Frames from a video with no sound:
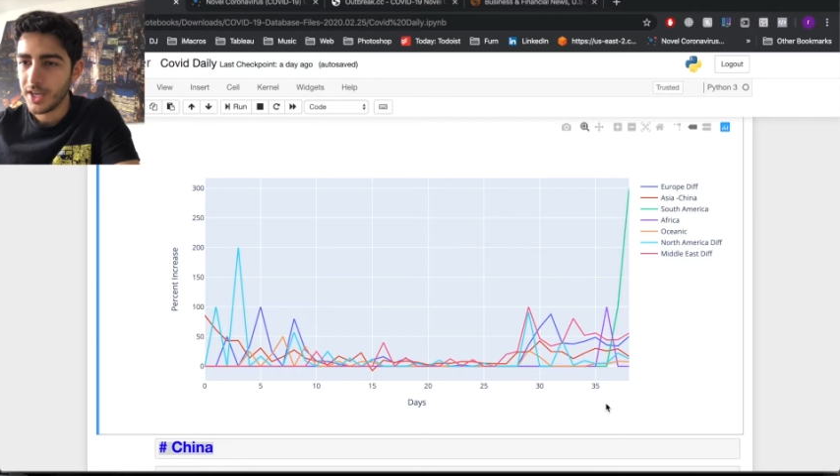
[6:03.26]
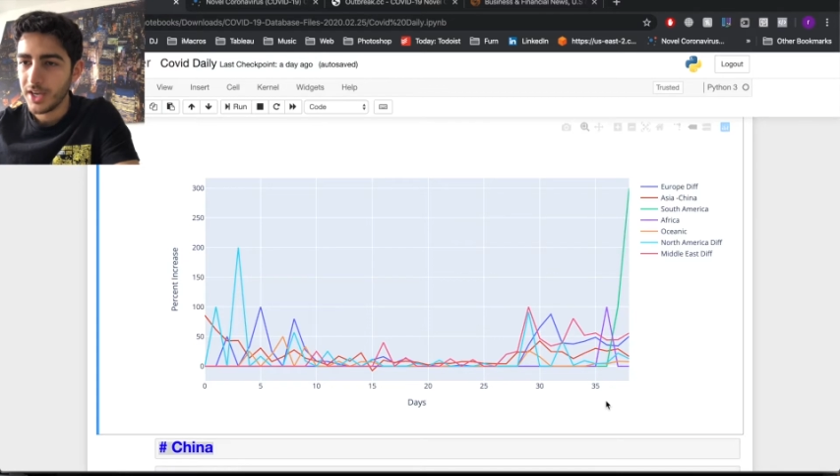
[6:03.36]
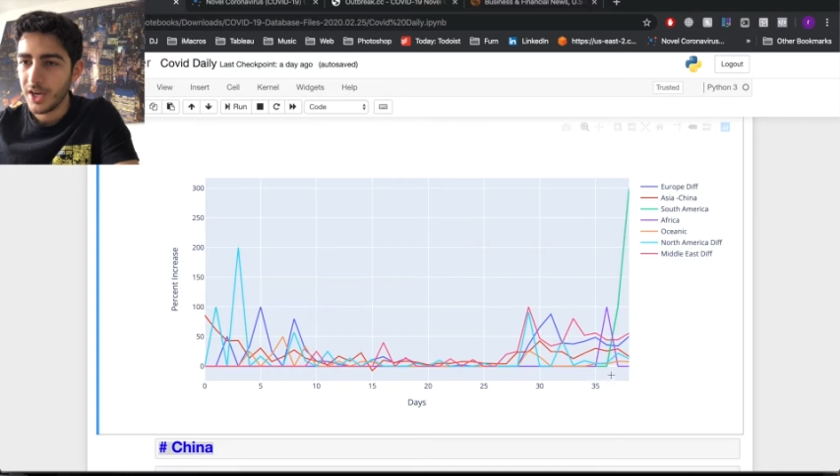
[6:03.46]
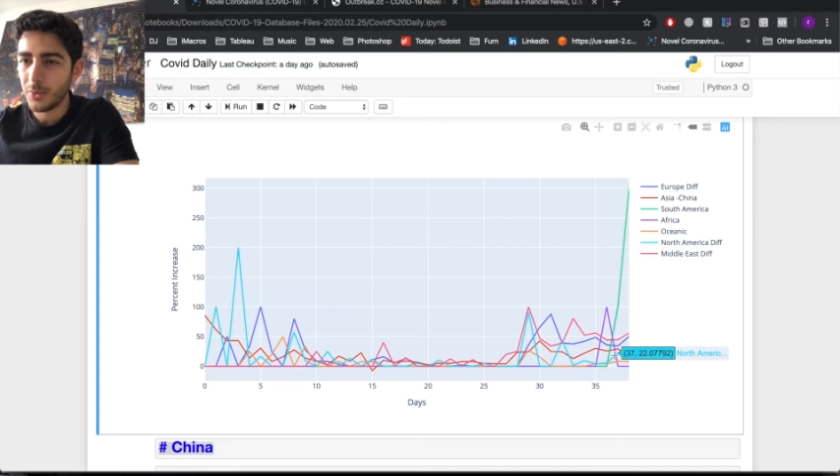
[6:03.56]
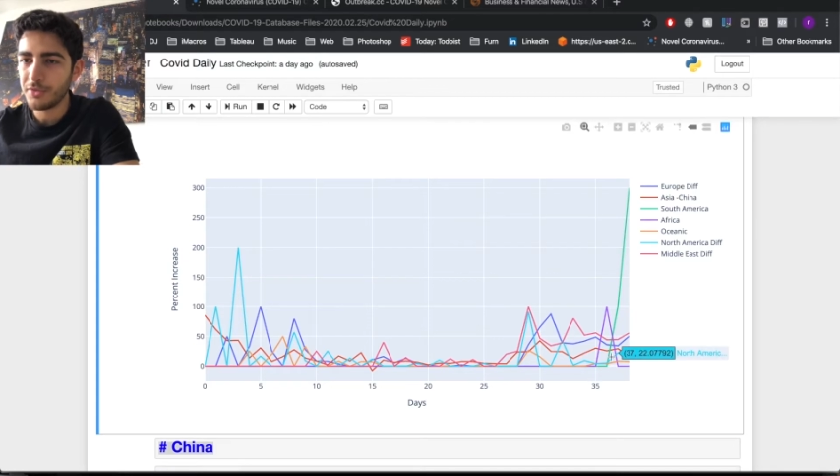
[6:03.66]

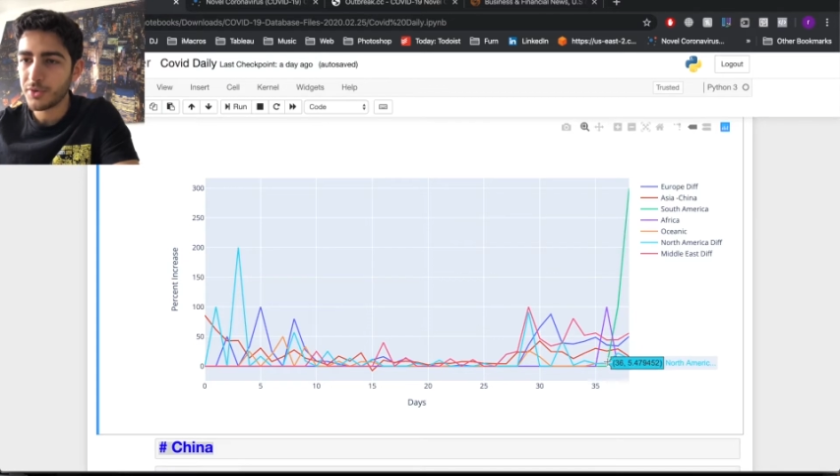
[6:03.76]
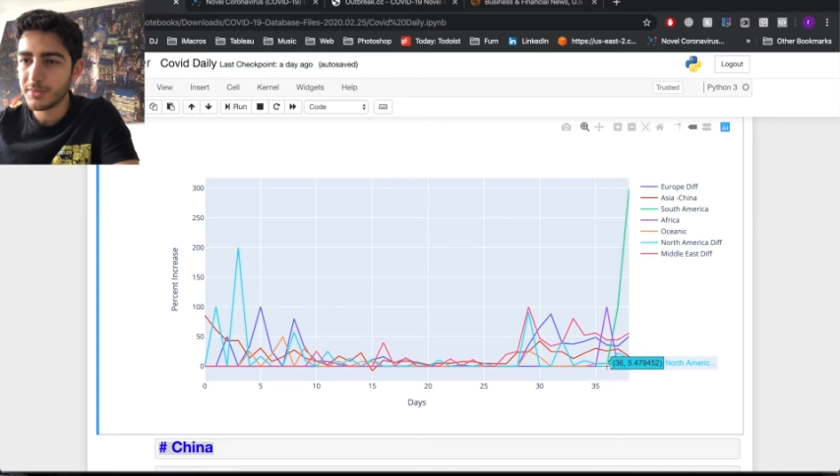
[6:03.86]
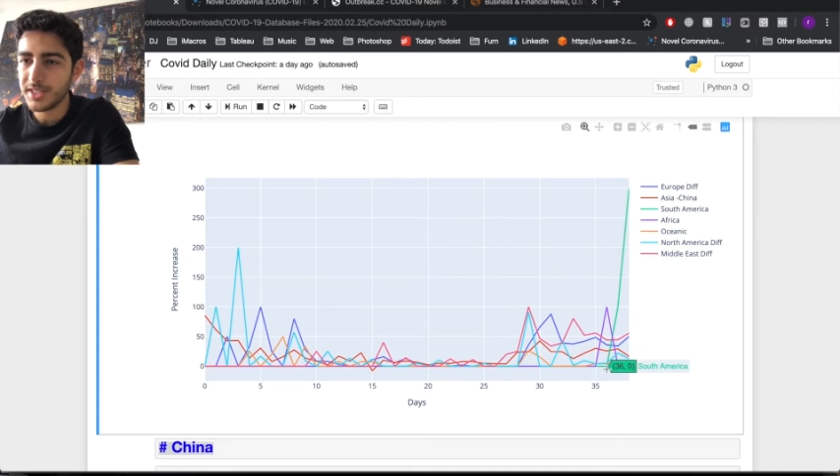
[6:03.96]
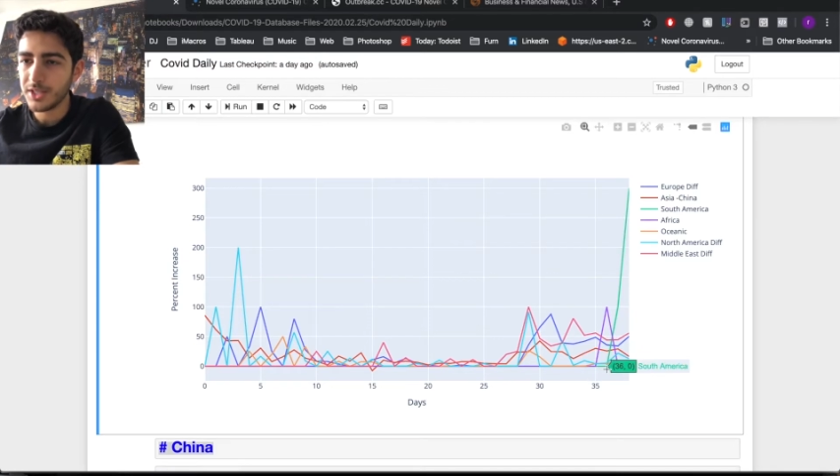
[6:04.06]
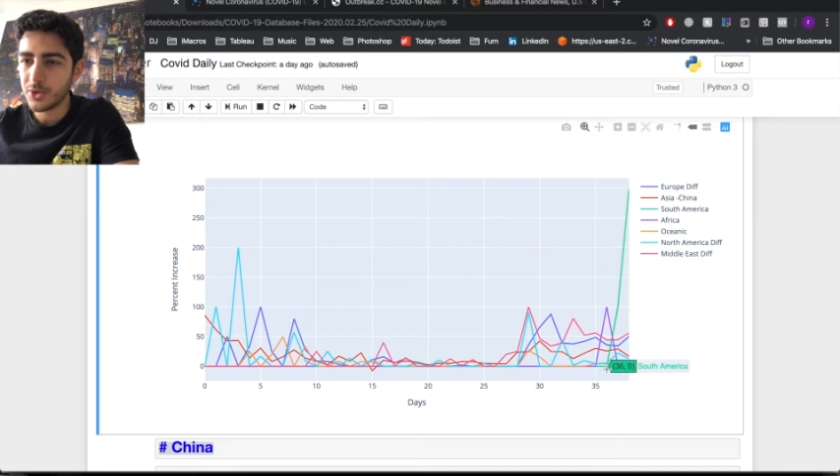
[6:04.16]
It went from
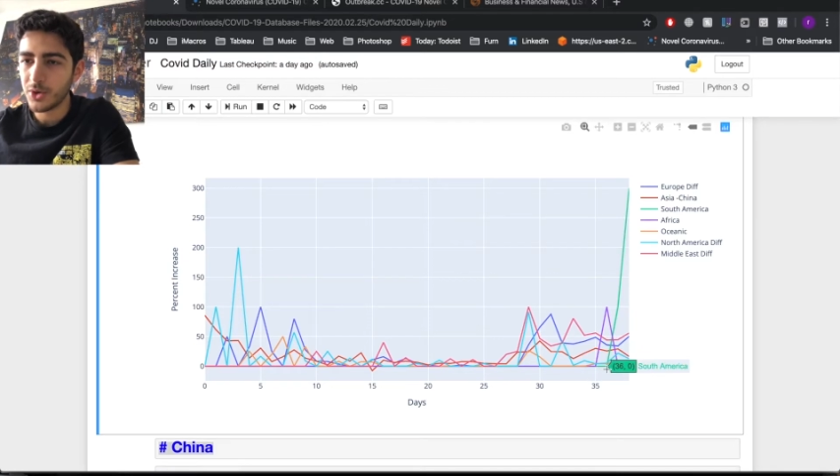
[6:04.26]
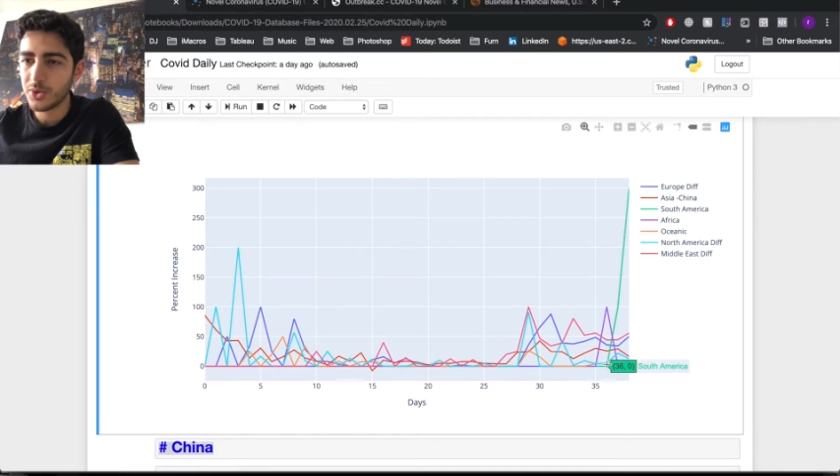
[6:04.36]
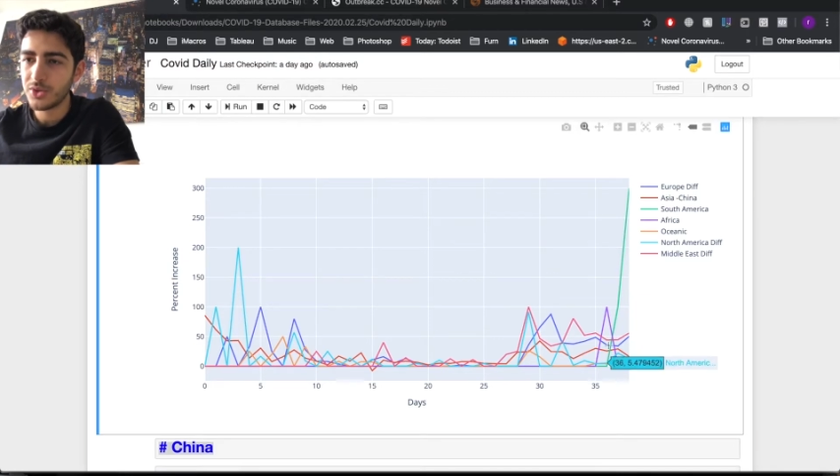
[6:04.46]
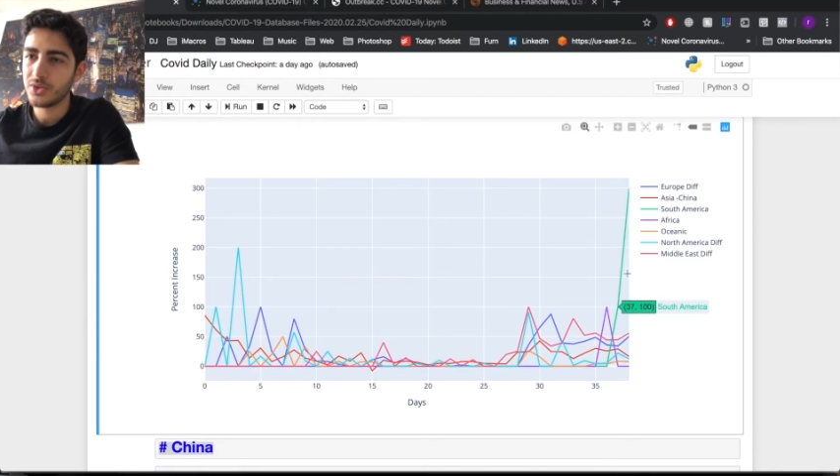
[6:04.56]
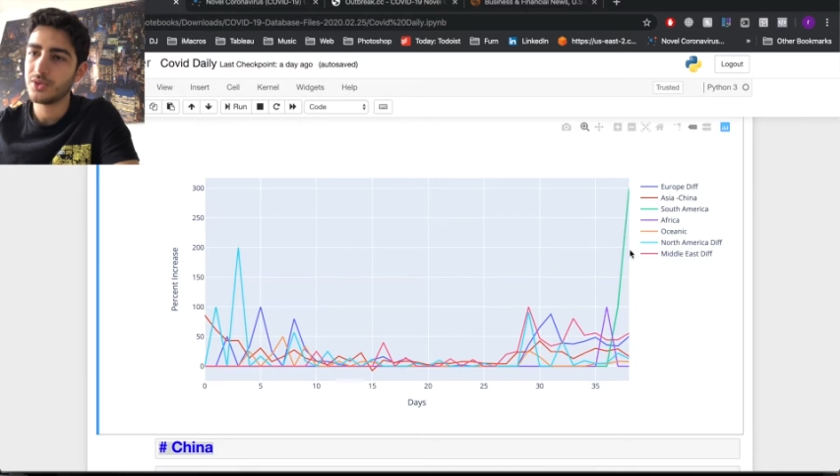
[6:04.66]
0
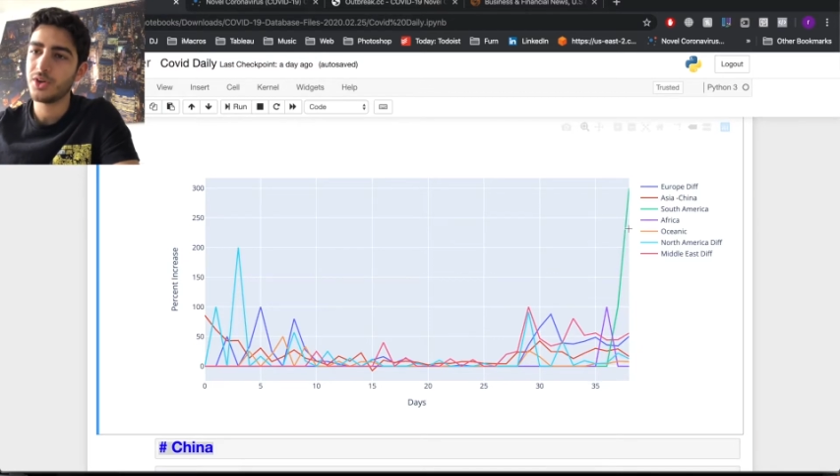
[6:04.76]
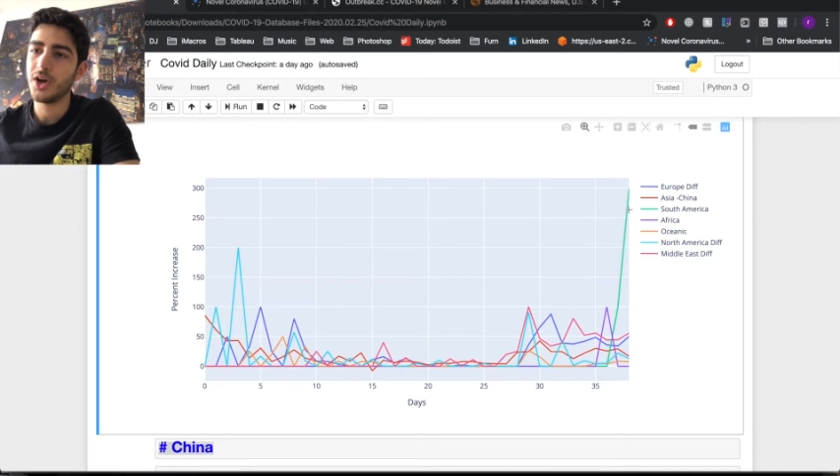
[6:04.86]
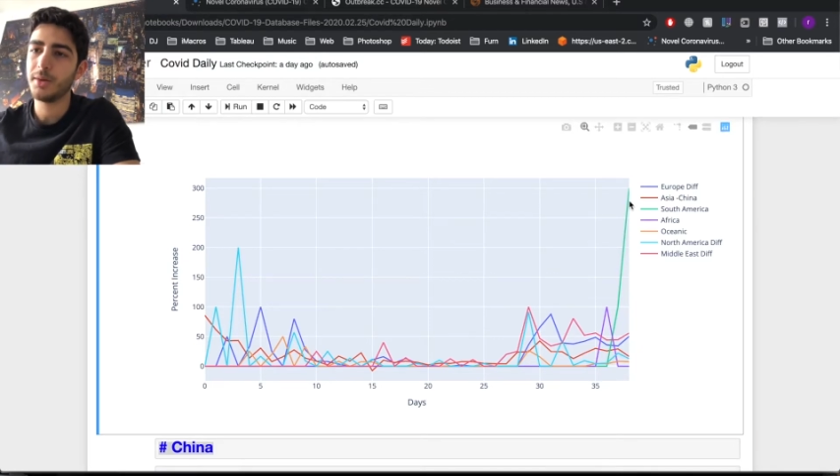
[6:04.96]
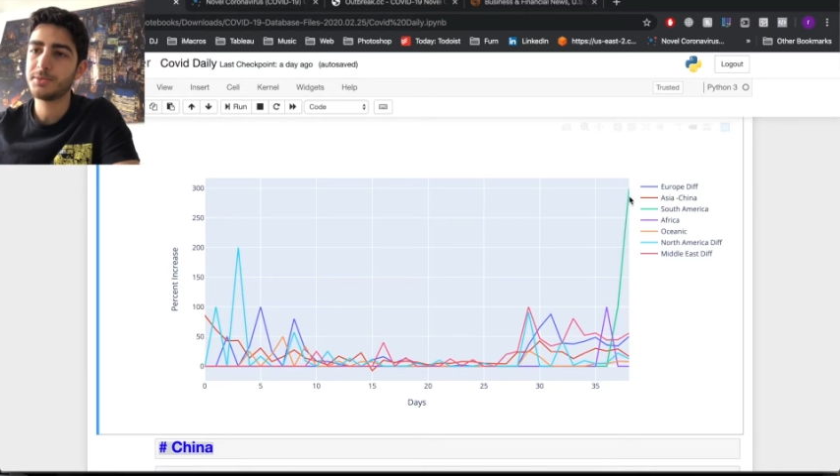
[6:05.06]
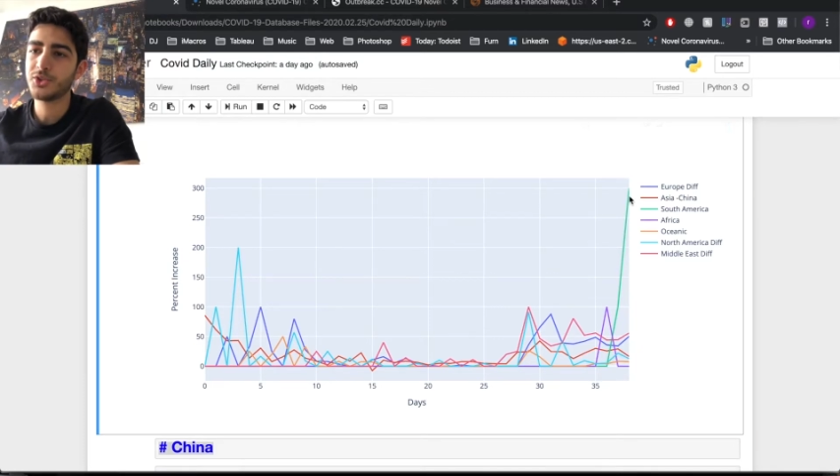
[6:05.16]

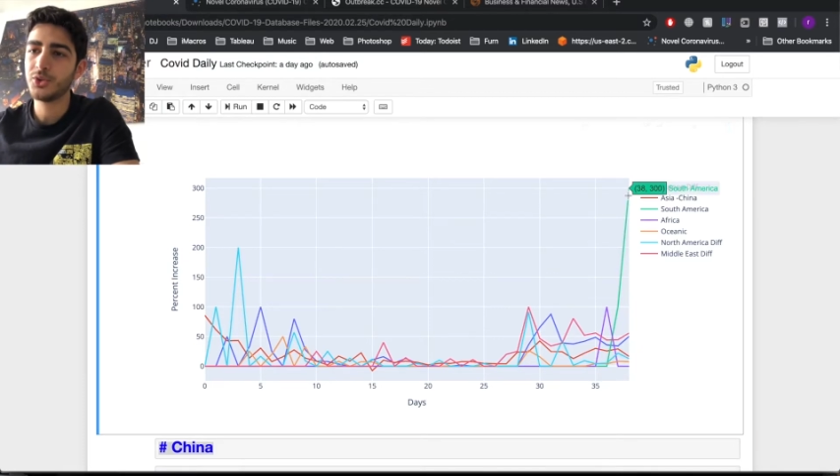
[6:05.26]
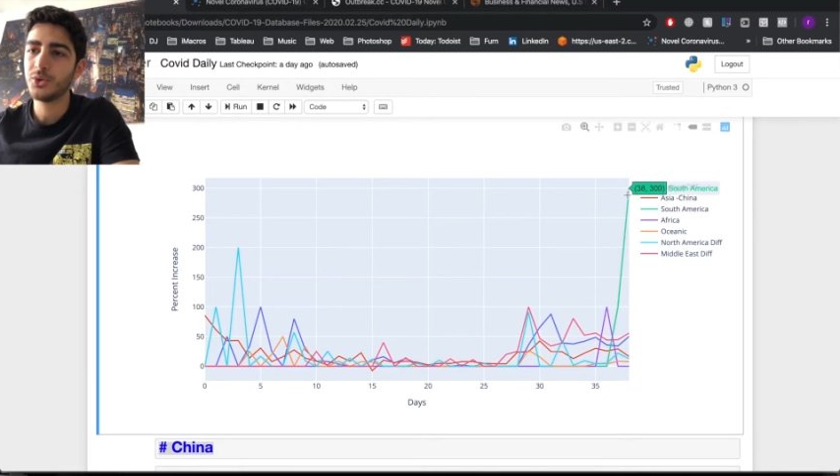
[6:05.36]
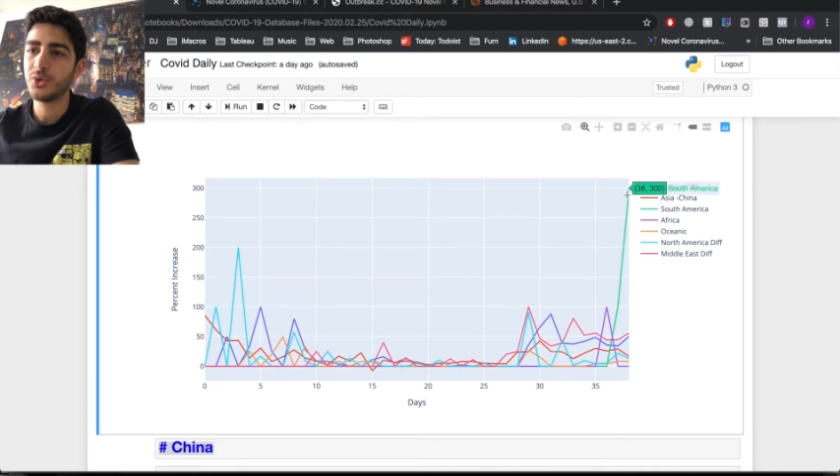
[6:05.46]
up to